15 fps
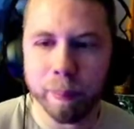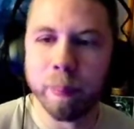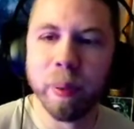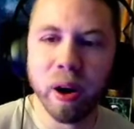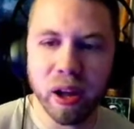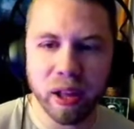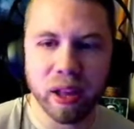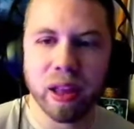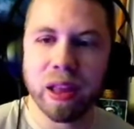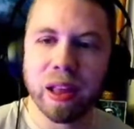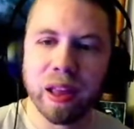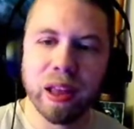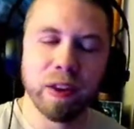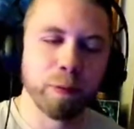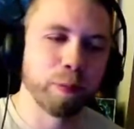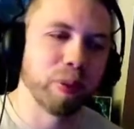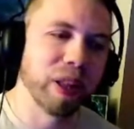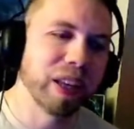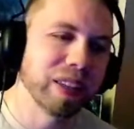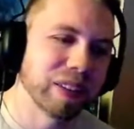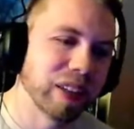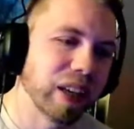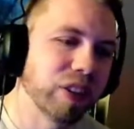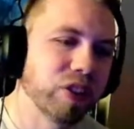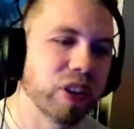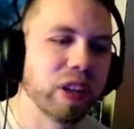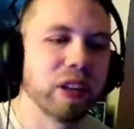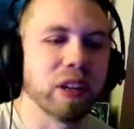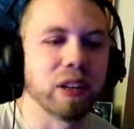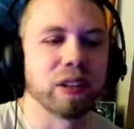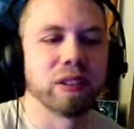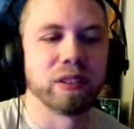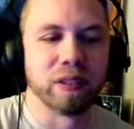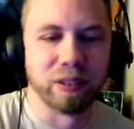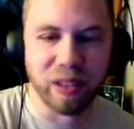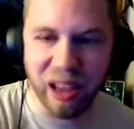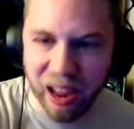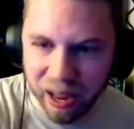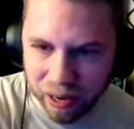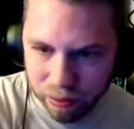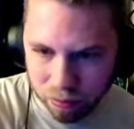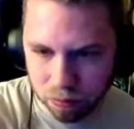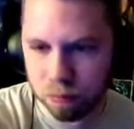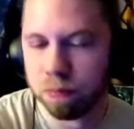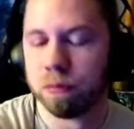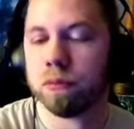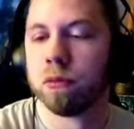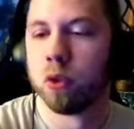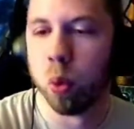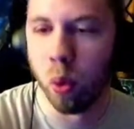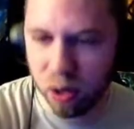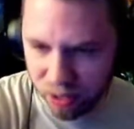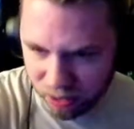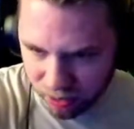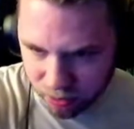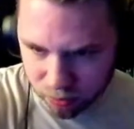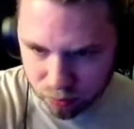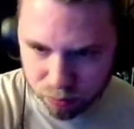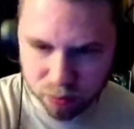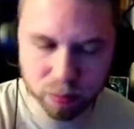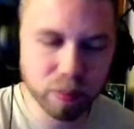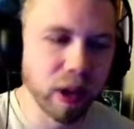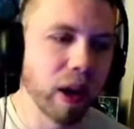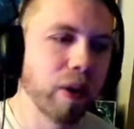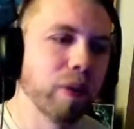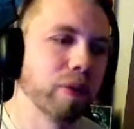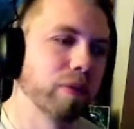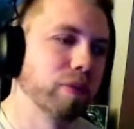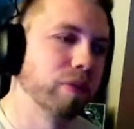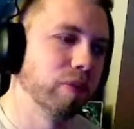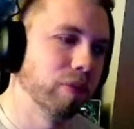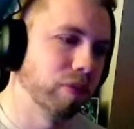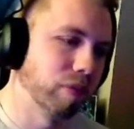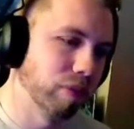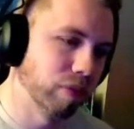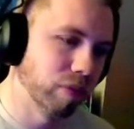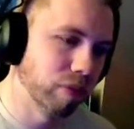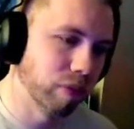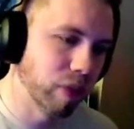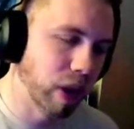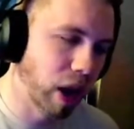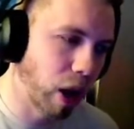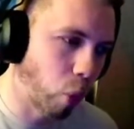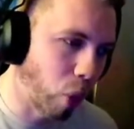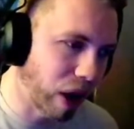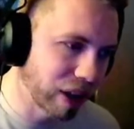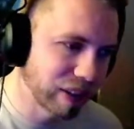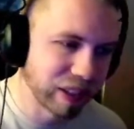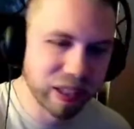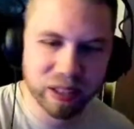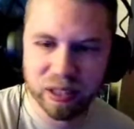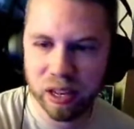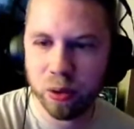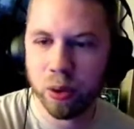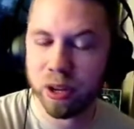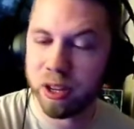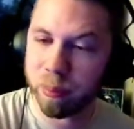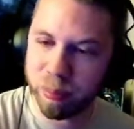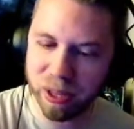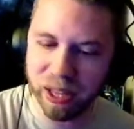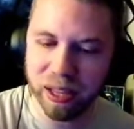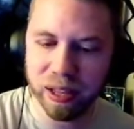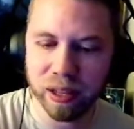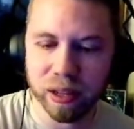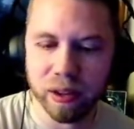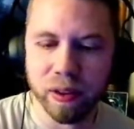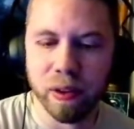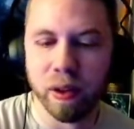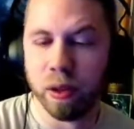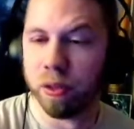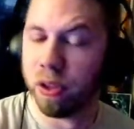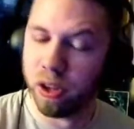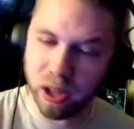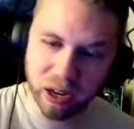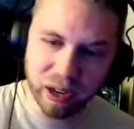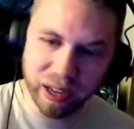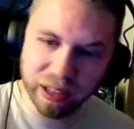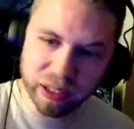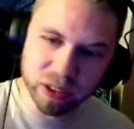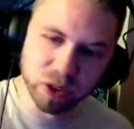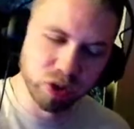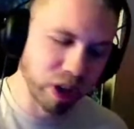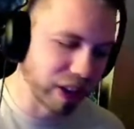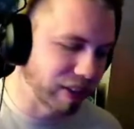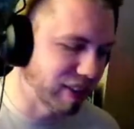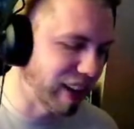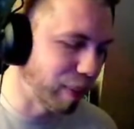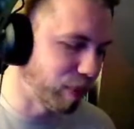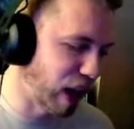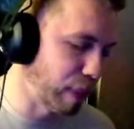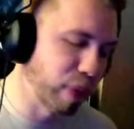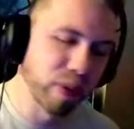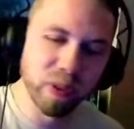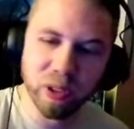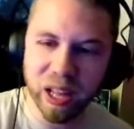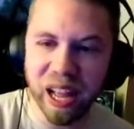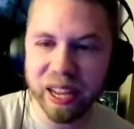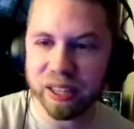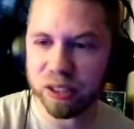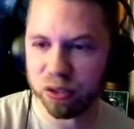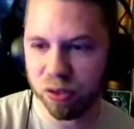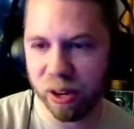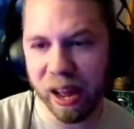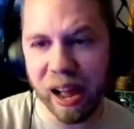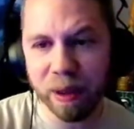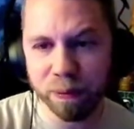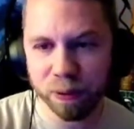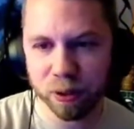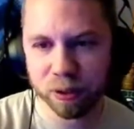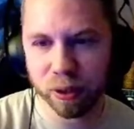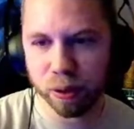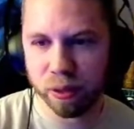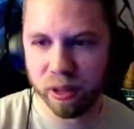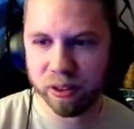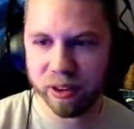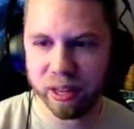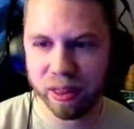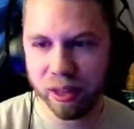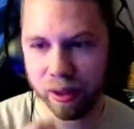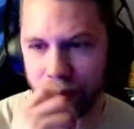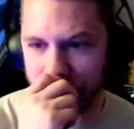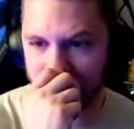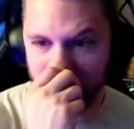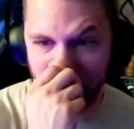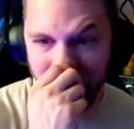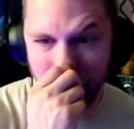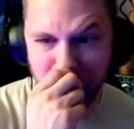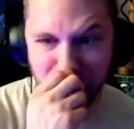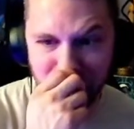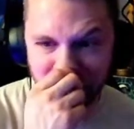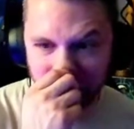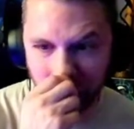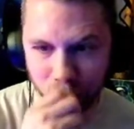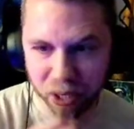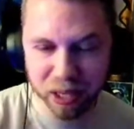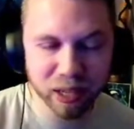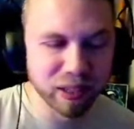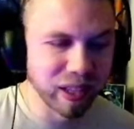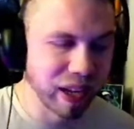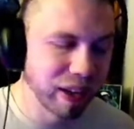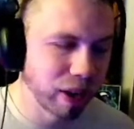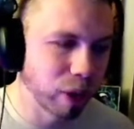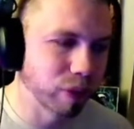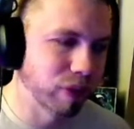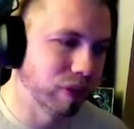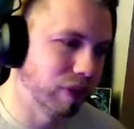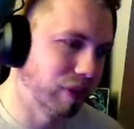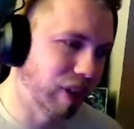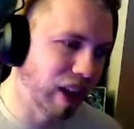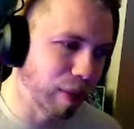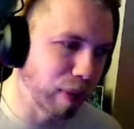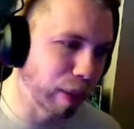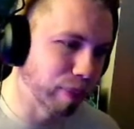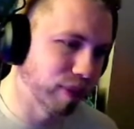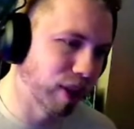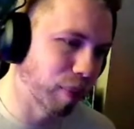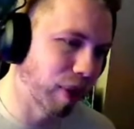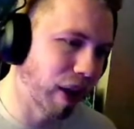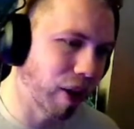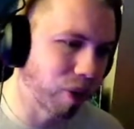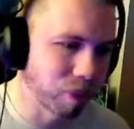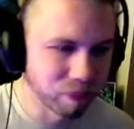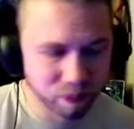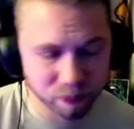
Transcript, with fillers: But if PlayStation 10, 20 years from now, uh, wants to continue to compete, they're going to need to strike some type of alliance, right? I've heard the theory that, hey, maybe Sony and Nintendo team up somehow.